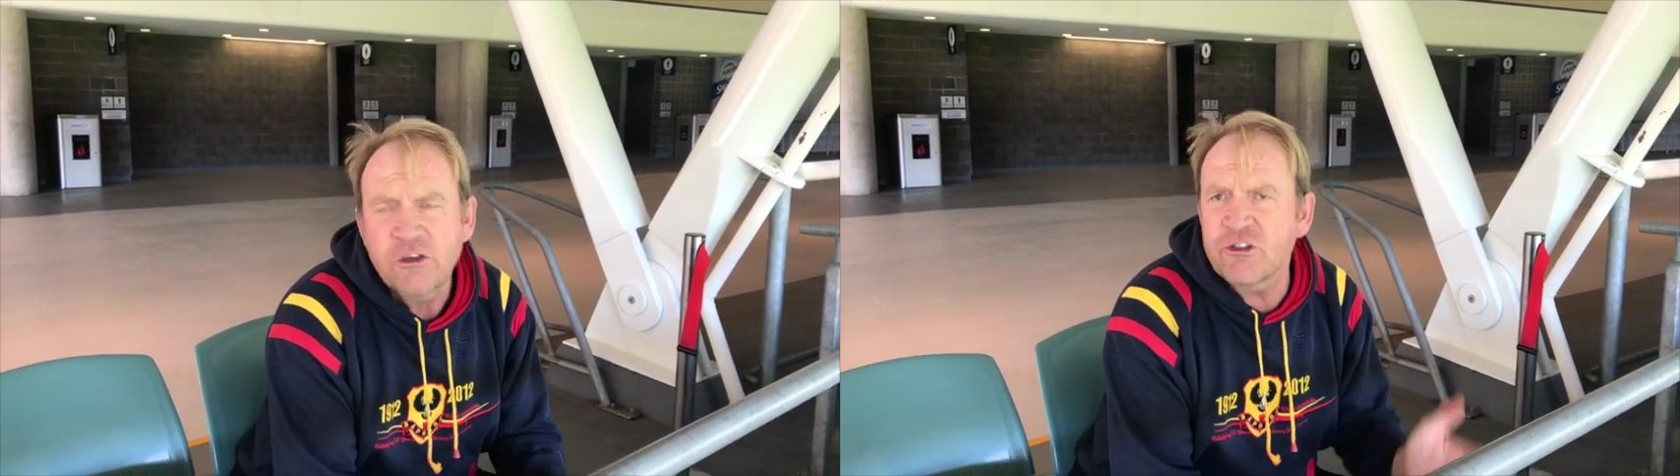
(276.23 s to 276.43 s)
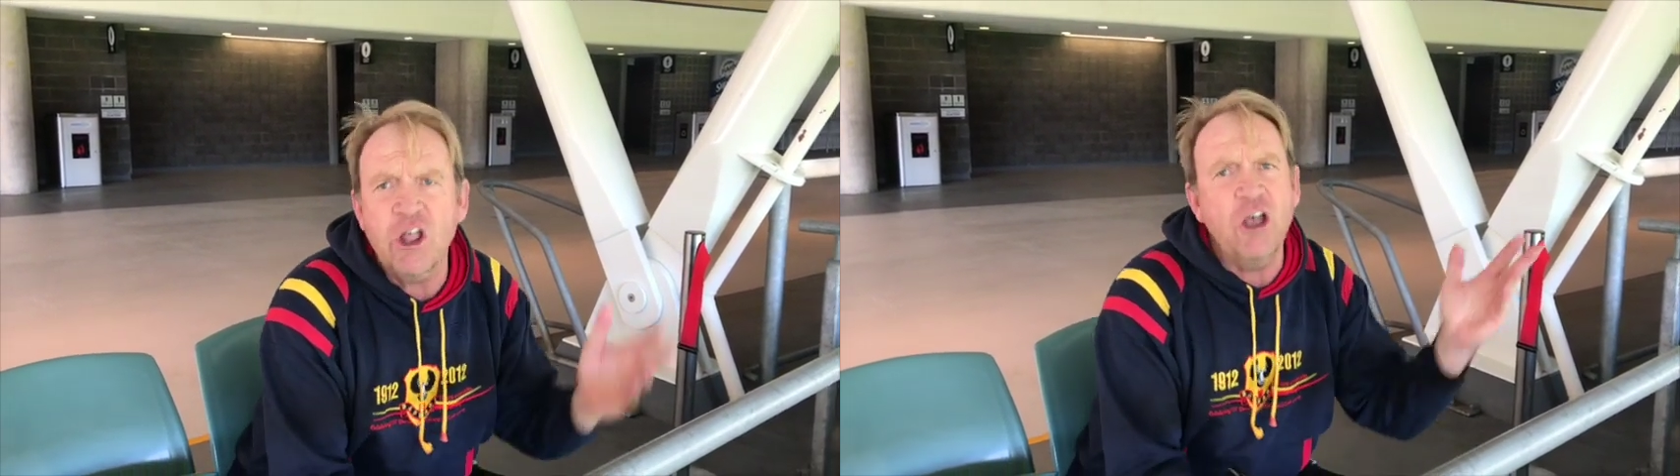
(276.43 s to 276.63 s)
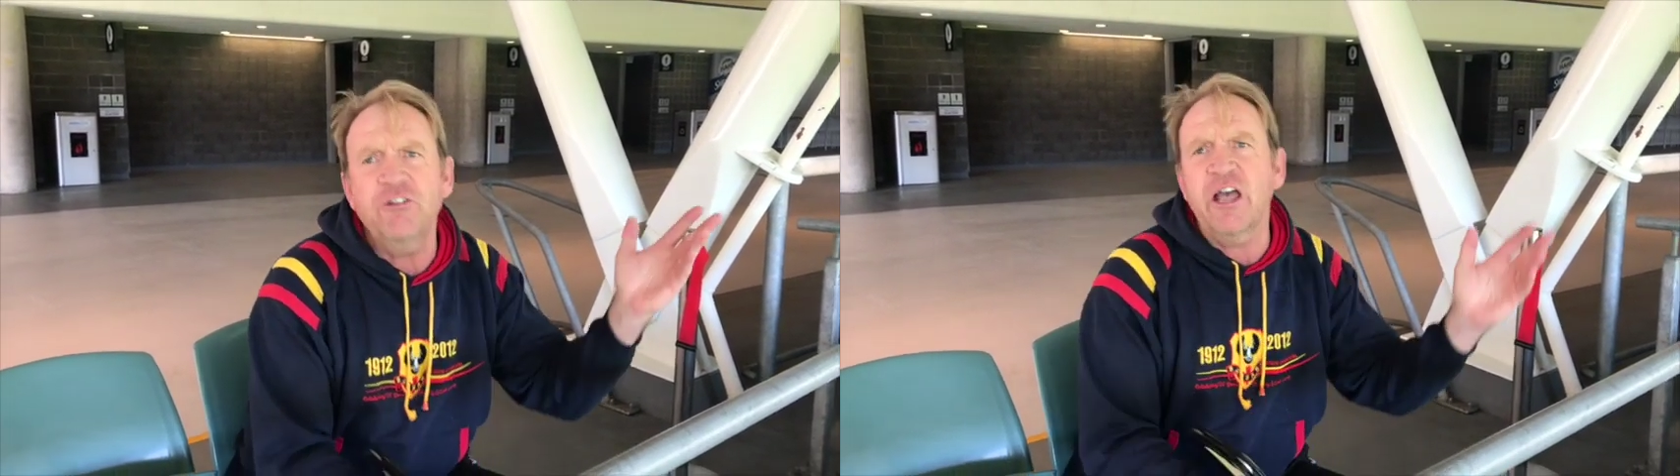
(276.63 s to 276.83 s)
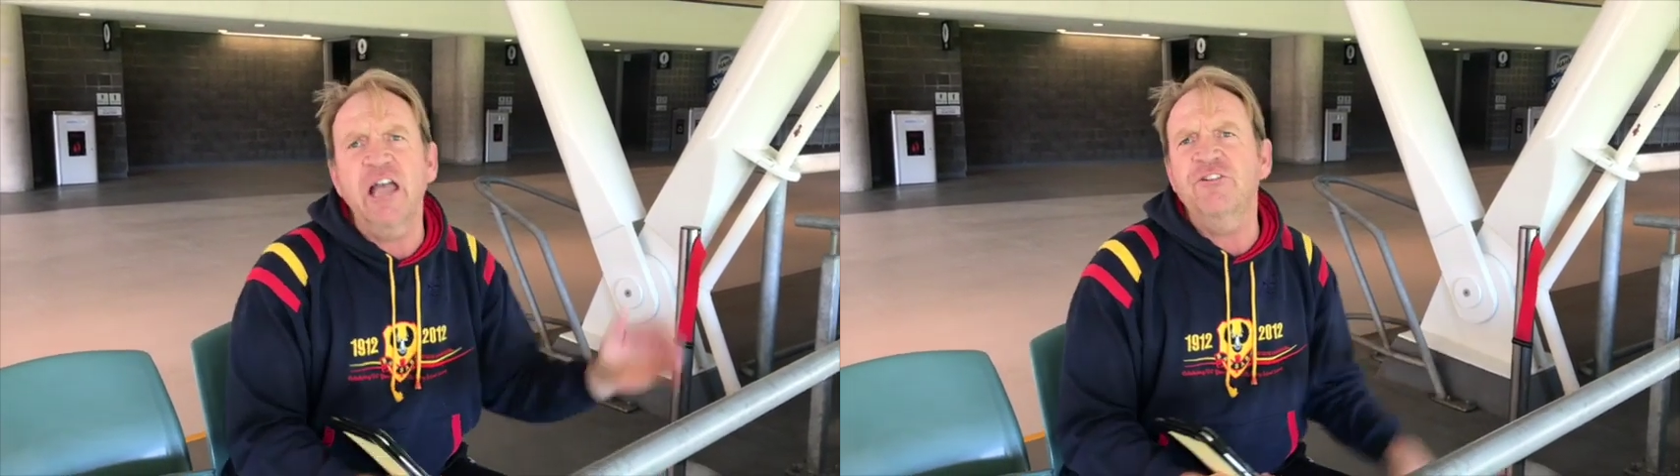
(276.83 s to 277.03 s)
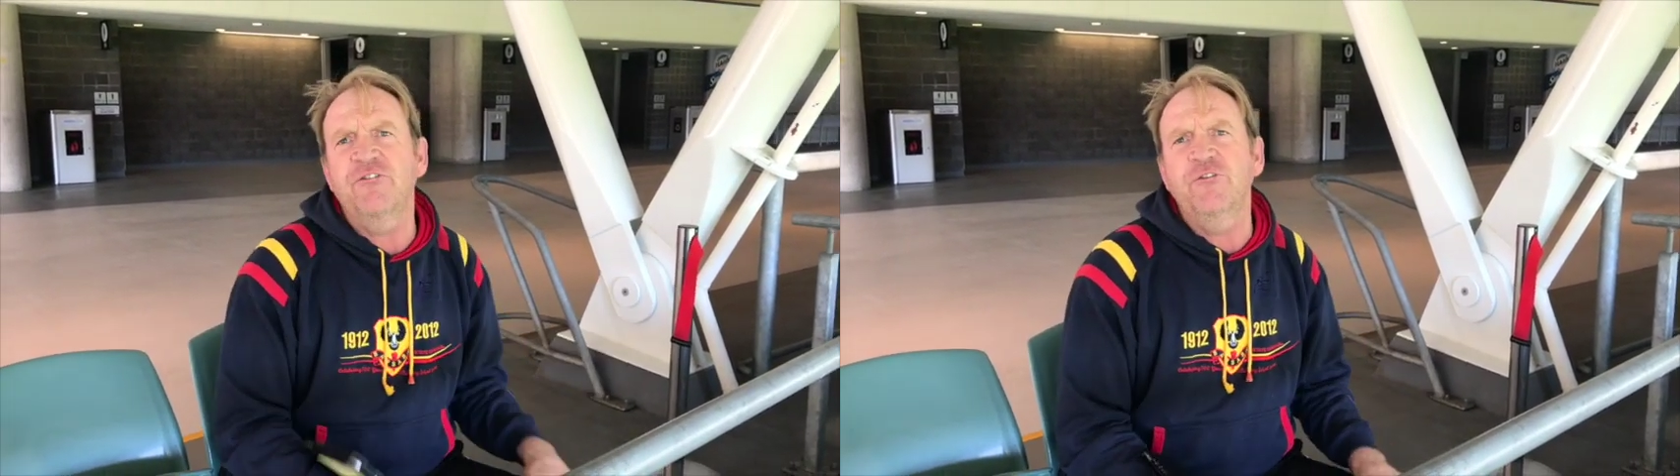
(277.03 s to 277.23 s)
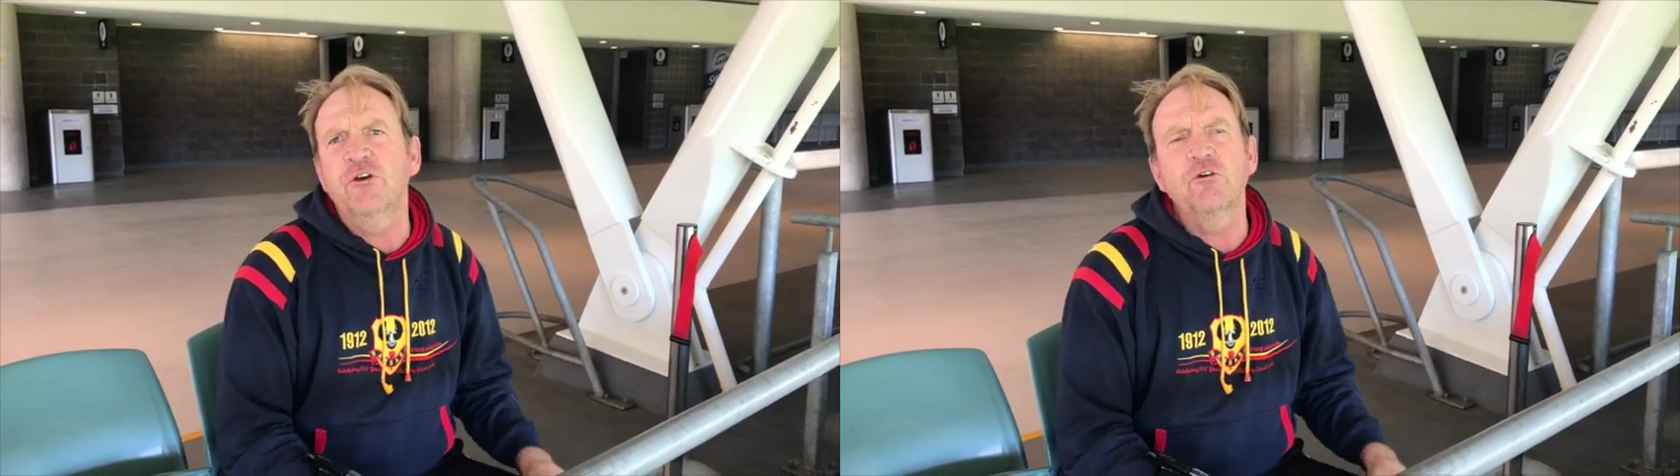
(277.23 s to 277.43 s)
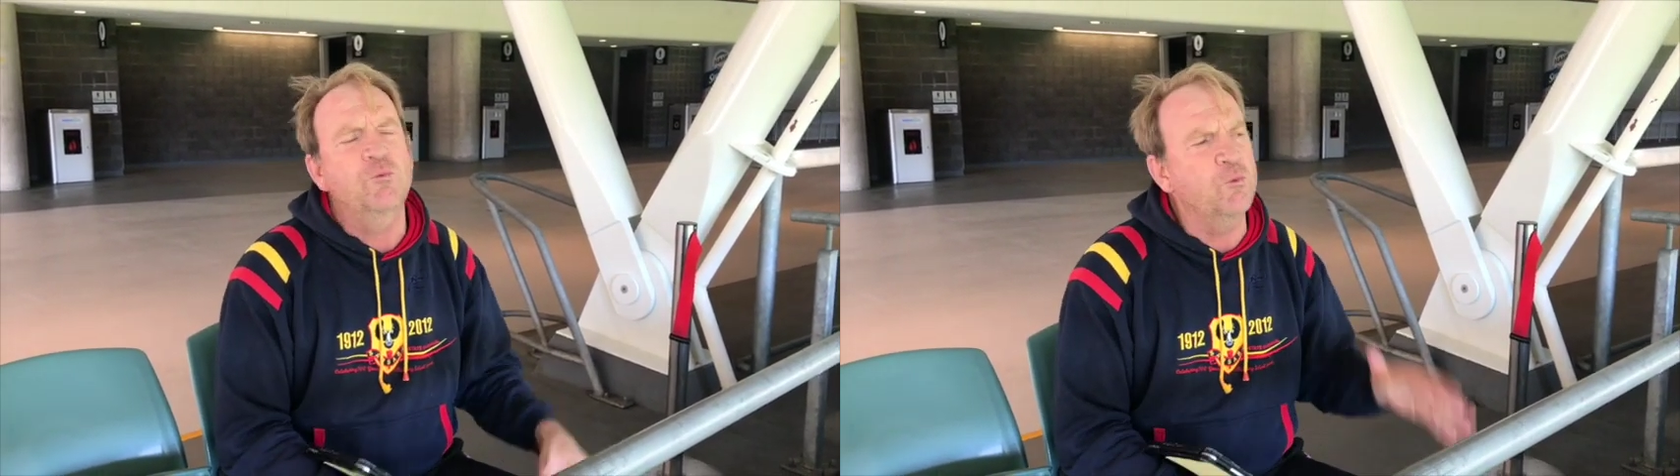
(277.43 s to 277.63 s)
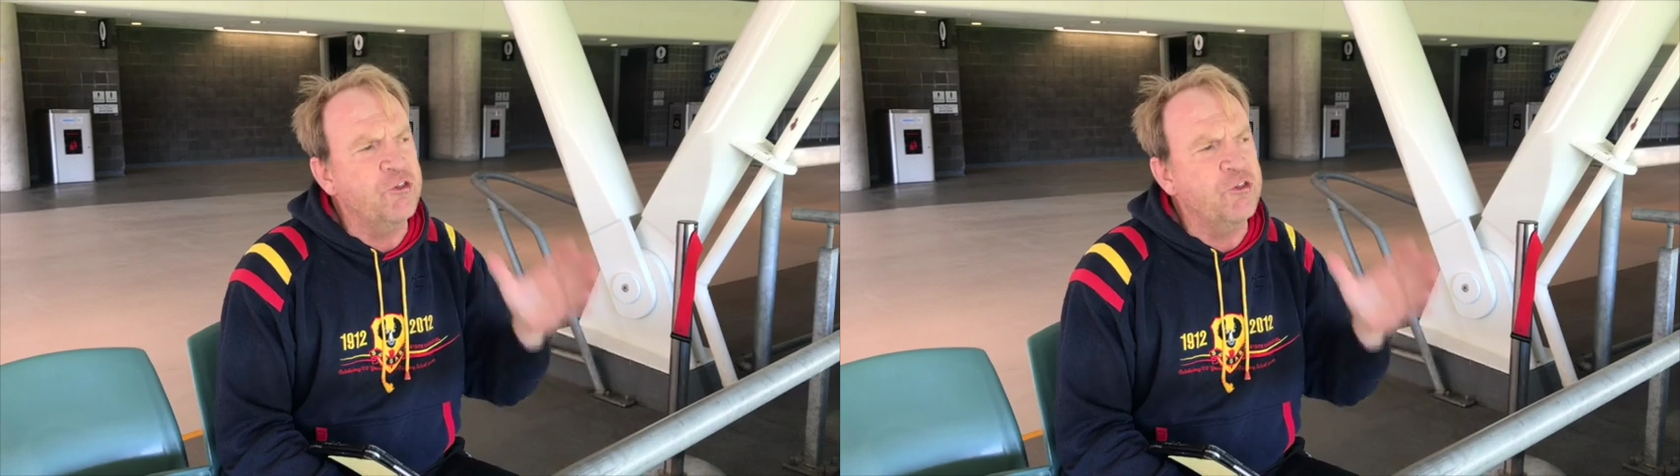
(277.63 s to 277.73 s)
Sloane Dangerfield